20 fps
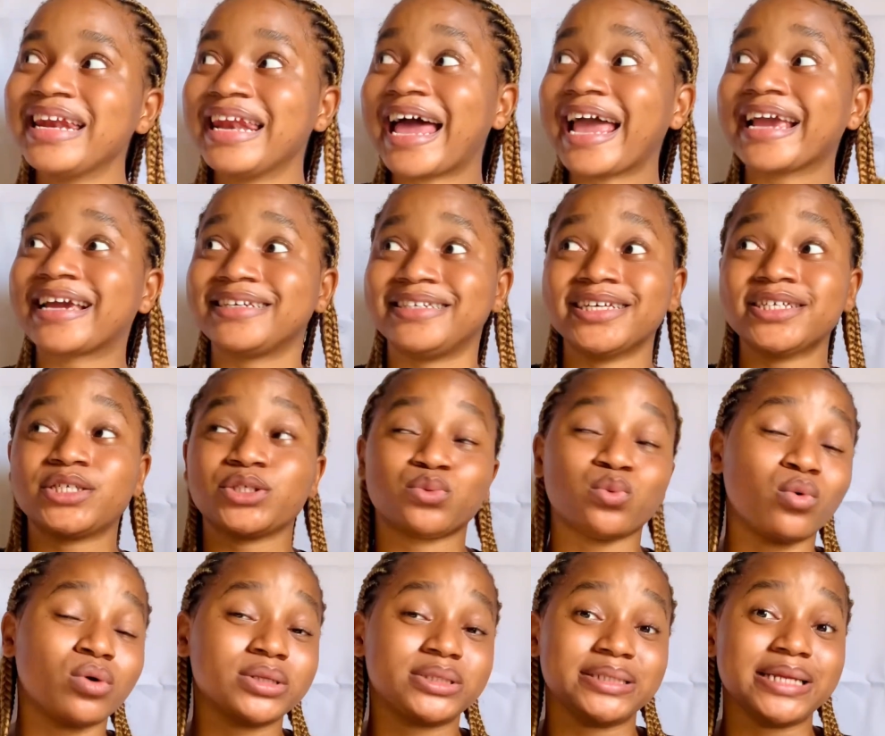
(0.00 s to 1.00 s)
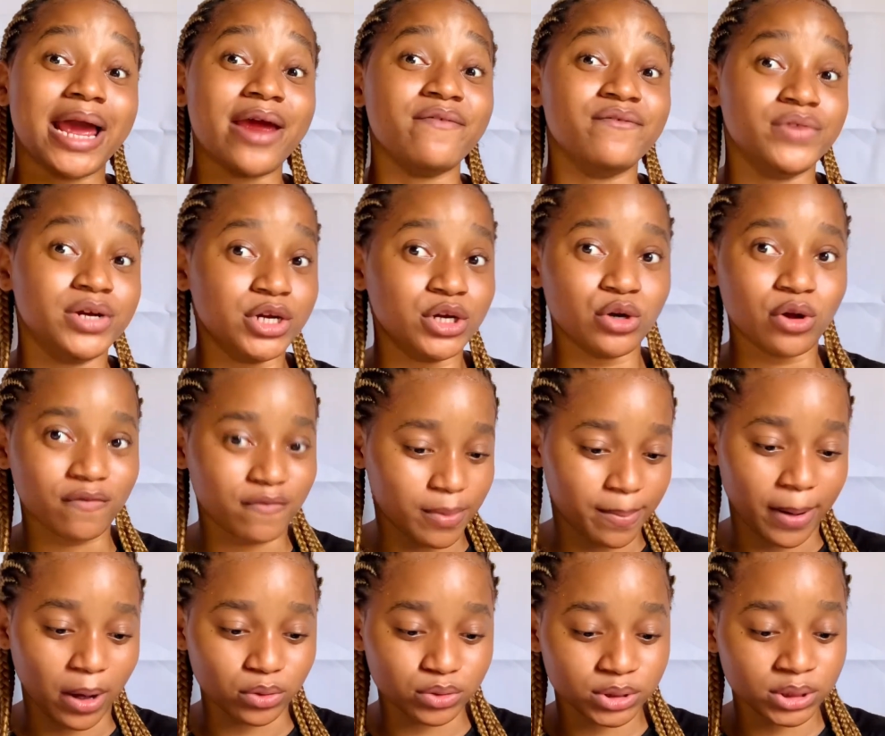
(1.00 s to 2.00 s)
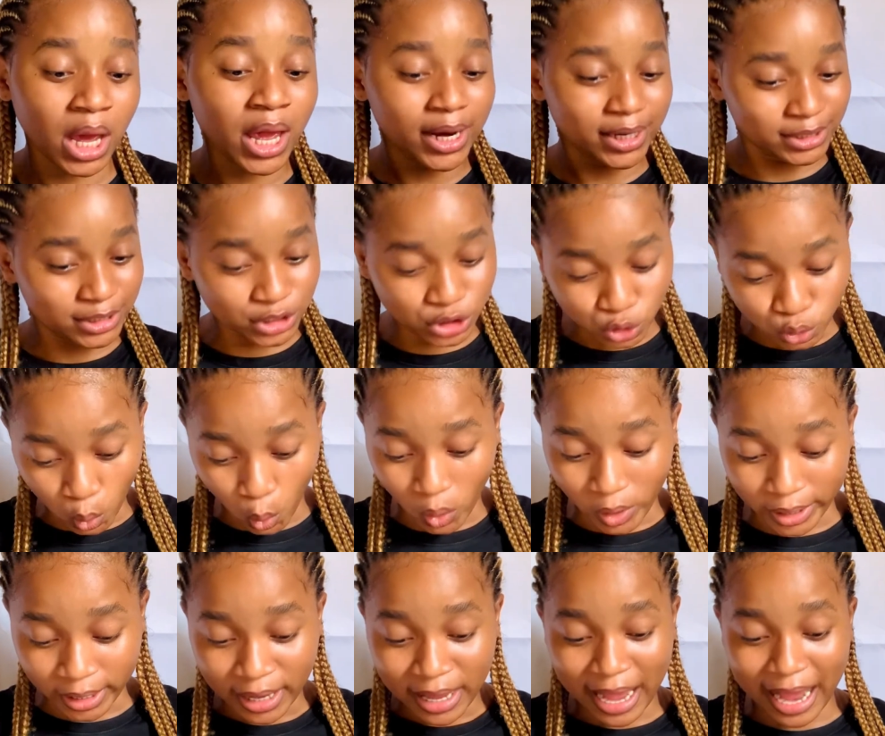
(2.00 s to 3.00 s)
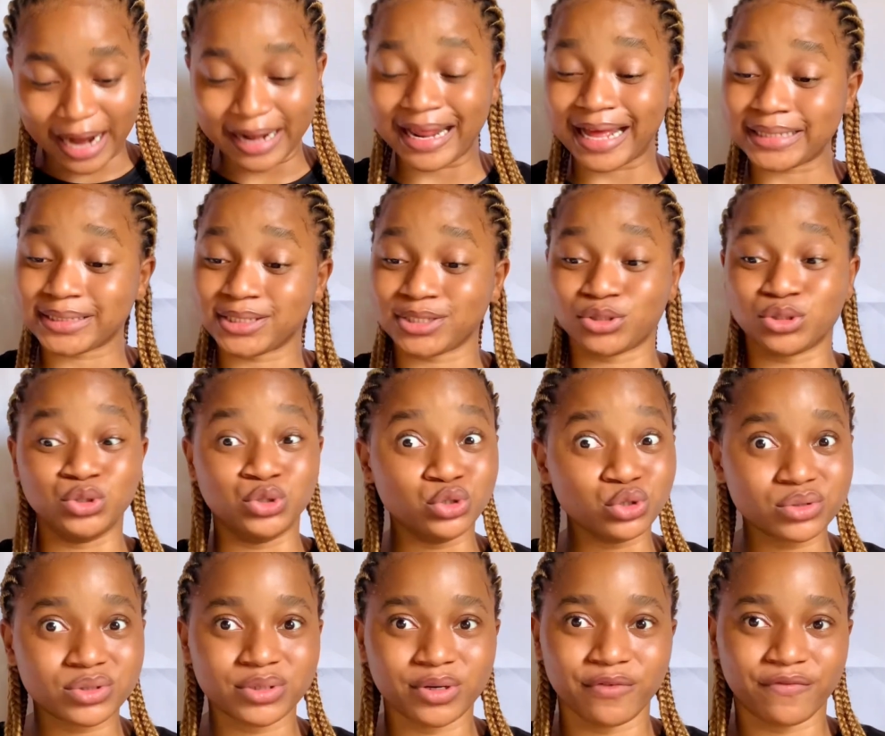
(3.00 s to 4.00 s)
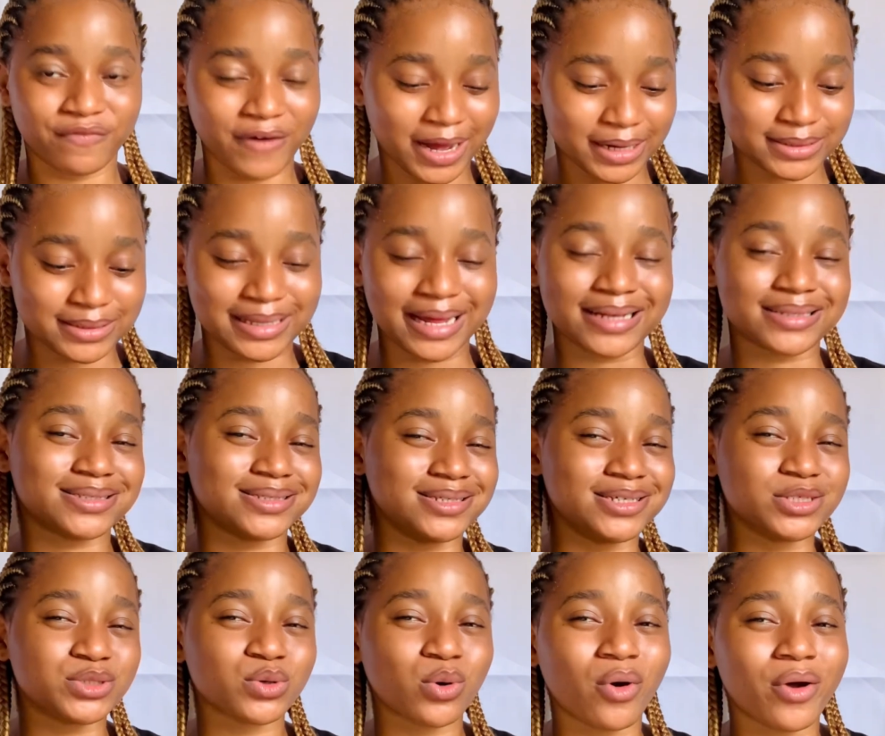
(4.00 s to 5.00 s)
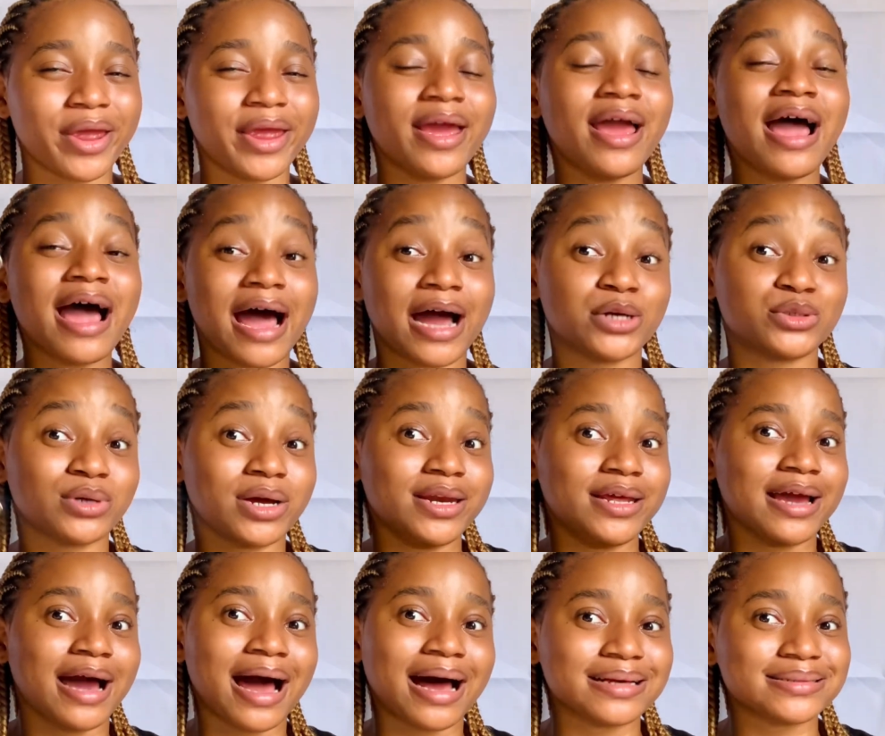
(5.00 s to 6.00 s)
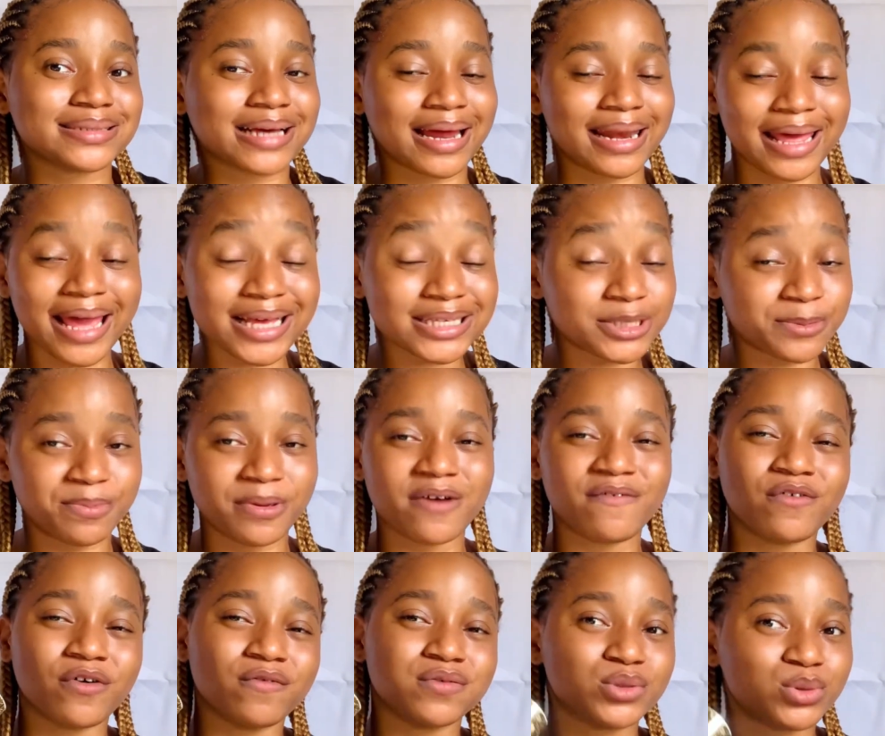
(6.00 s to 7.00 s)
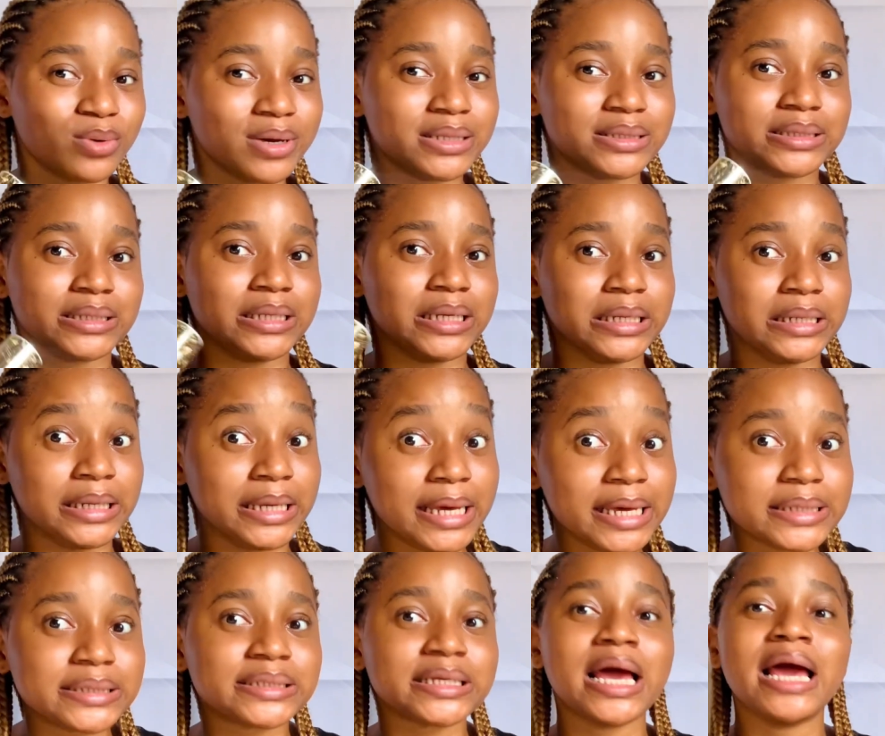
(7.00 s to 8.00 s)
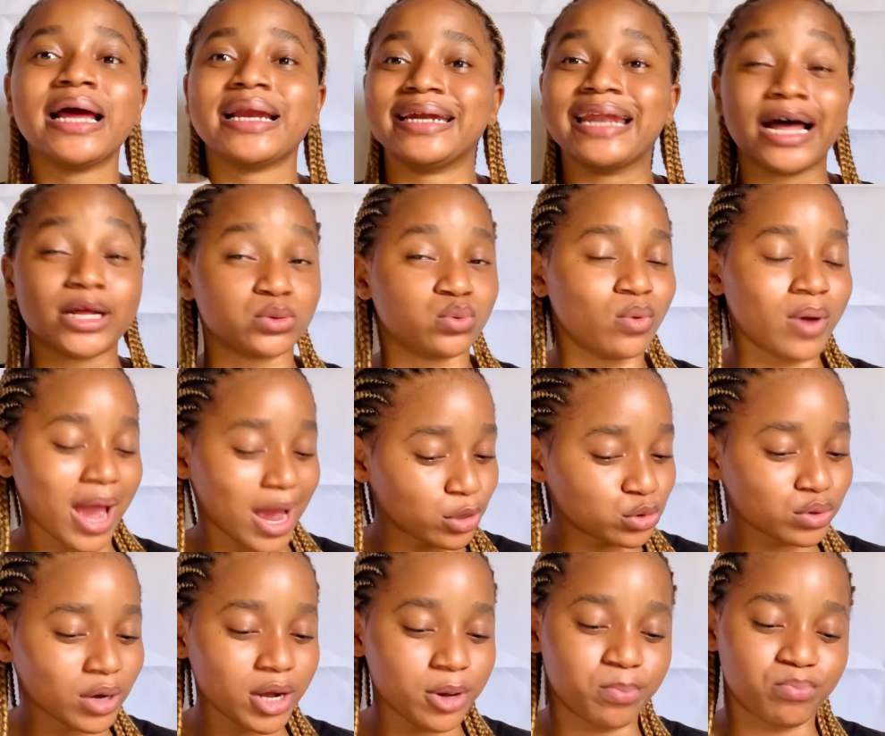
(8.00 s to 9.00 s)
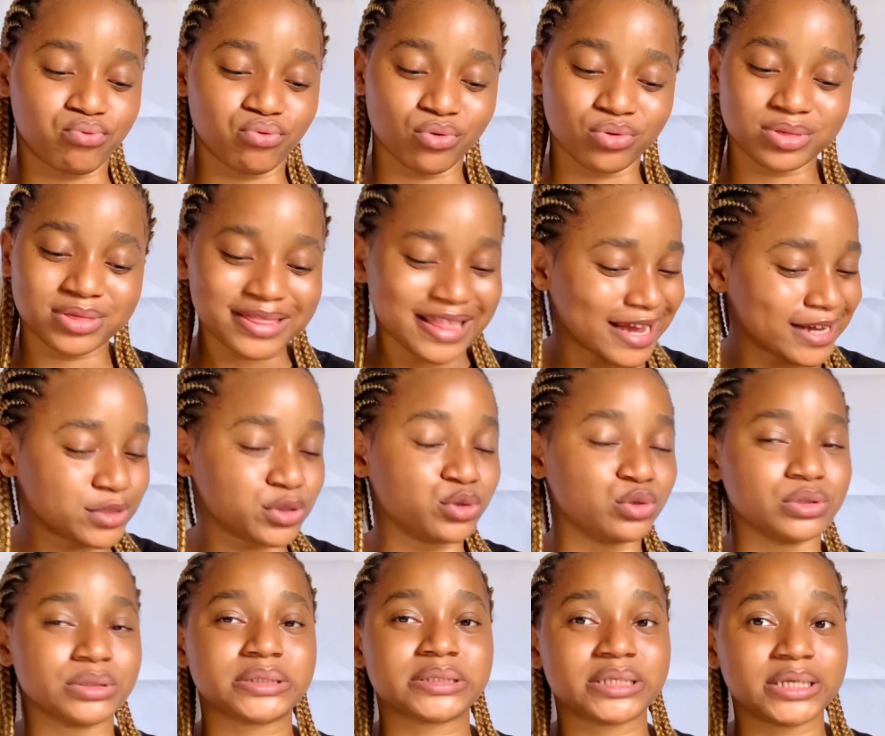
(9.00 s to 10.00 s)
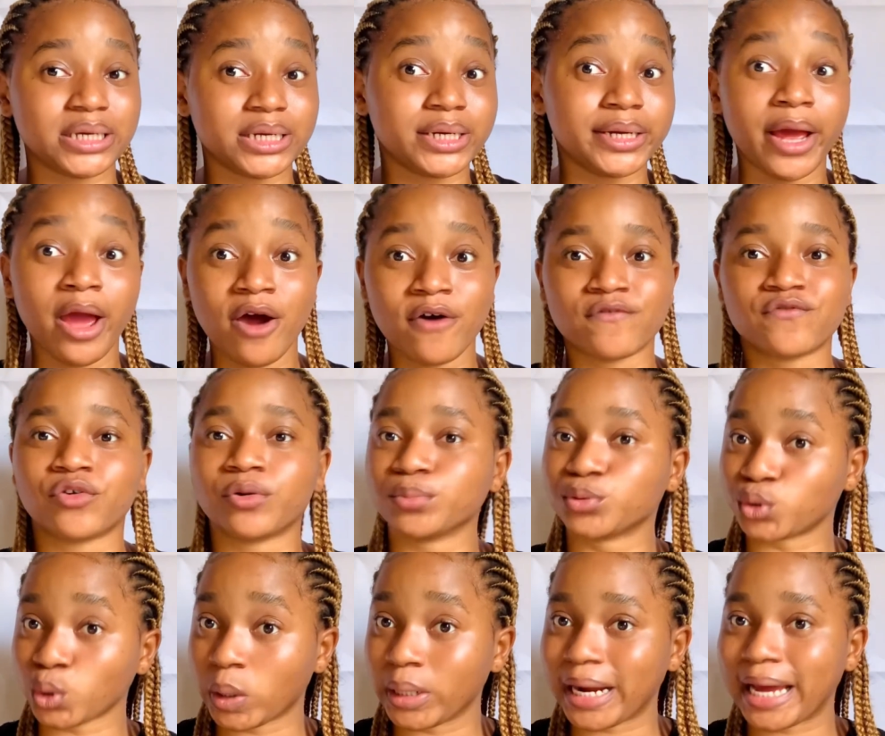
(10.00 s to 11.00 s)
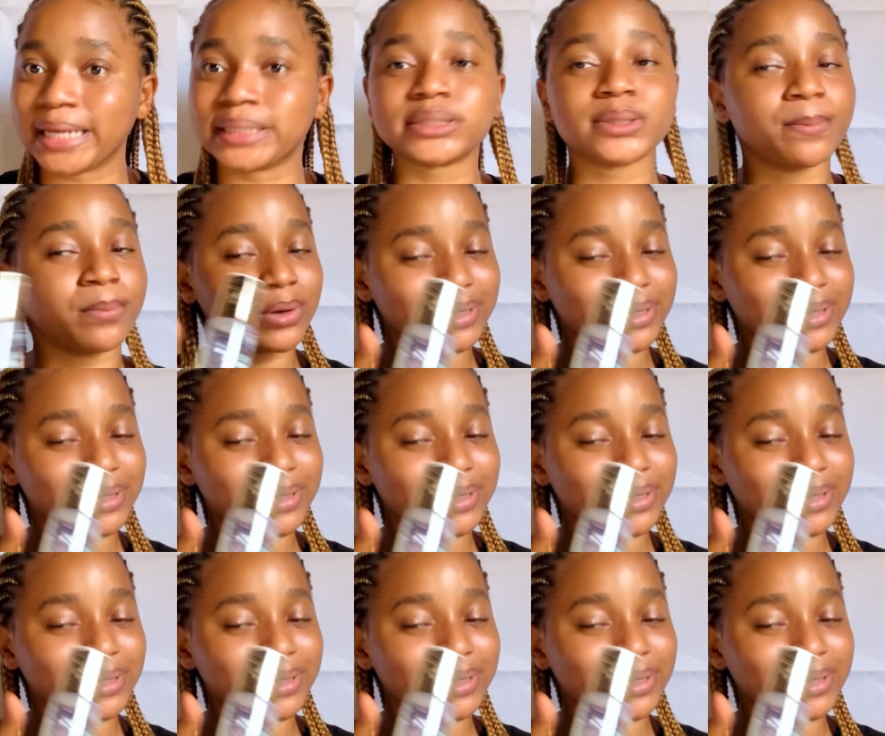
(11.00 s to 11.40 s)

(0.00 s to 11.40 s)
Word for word: like, this is one thing I really love about this oil, and that is due to the fact that this oil actually has an S P F of twenty in it that will actually protect your skin from sunlight.